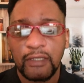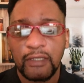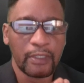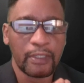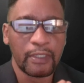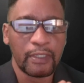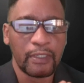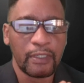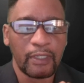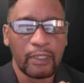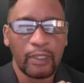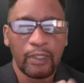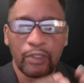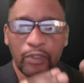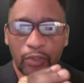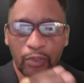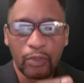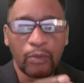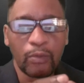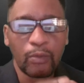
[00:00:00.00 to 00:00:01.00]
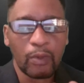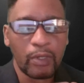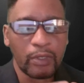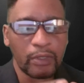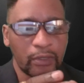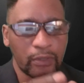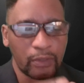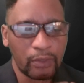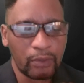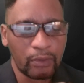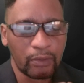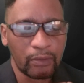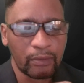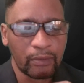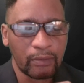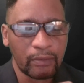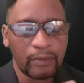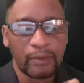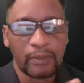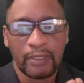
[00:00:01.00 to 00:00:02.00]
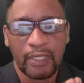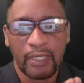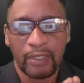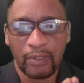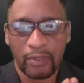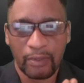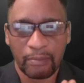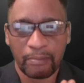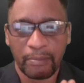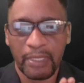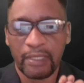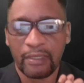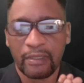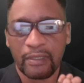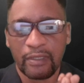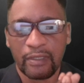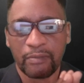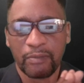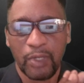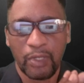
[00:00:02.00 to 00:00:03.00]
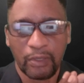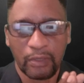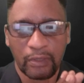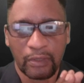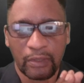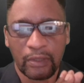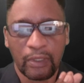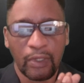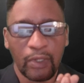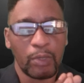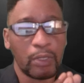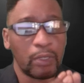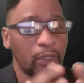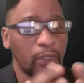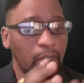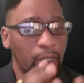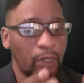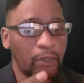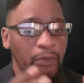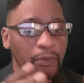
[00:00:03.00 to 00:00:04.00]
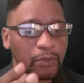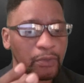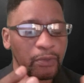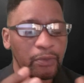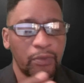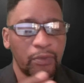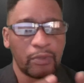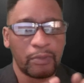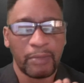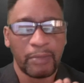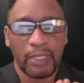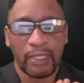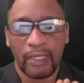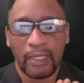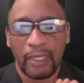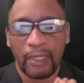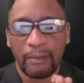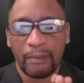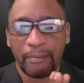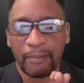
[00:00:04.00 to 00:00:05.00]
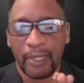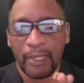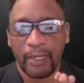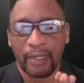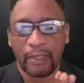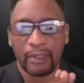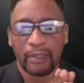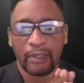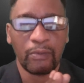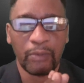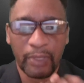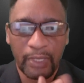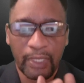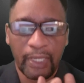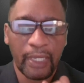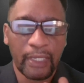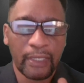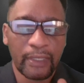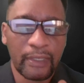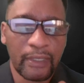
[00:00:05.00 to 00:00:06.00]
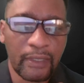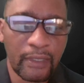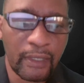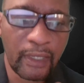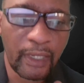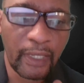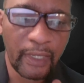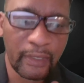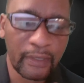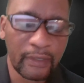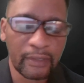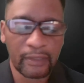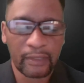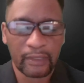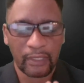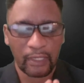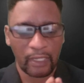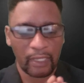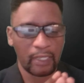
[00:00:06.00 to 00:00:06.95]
see, you want to know that your business model will allow you to make impact with the ideal client.